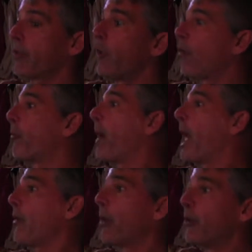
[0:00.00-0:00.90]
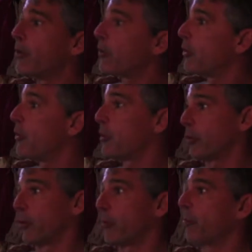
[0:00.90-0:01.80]
you know, for palimony suits
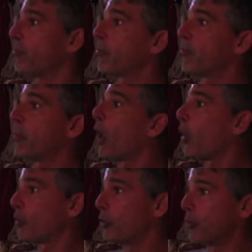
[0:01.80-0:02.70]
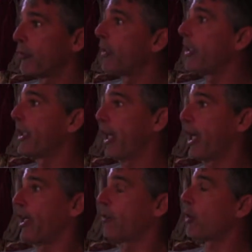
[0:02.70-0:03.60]
or lawsuits of any
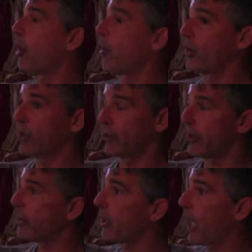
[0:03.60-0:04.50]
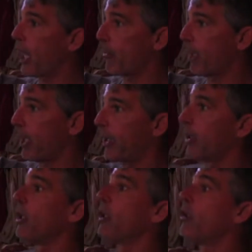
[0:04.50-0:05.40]
kind. He's always in the limelight
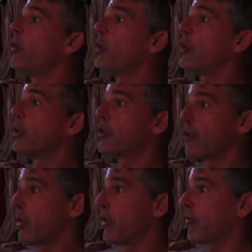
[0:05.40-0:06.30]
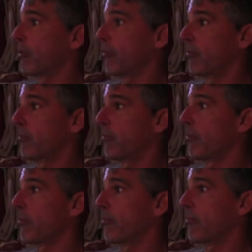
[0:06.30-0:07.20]
doing good stuff.
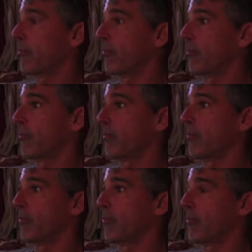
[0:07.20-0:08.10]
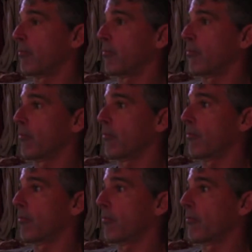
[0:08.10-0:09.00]
Um, uh, let me
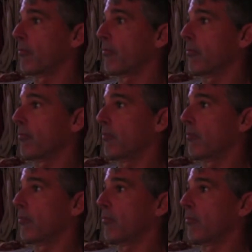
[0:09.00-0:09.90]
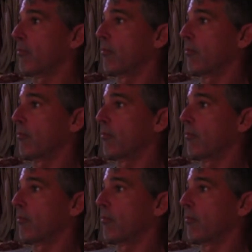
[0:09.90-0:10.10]
ask a question so I can